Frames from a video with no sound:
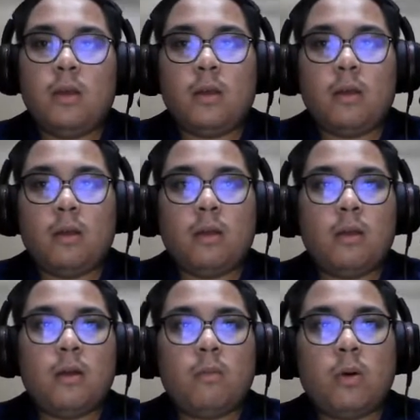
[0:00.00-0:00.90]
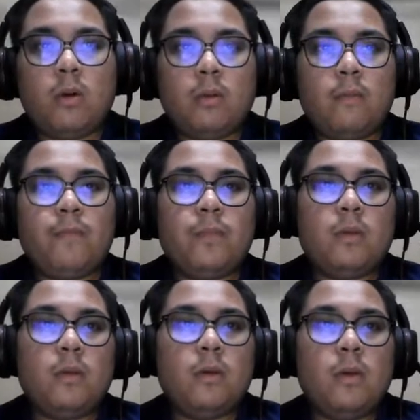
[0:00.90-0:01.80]
The Dearborn
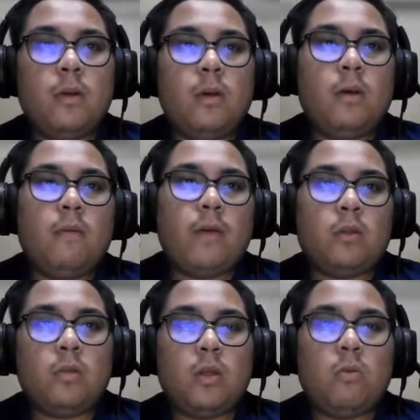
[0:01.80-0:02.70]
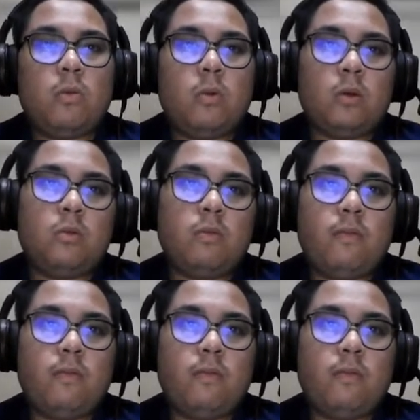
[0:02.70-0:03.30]
factory was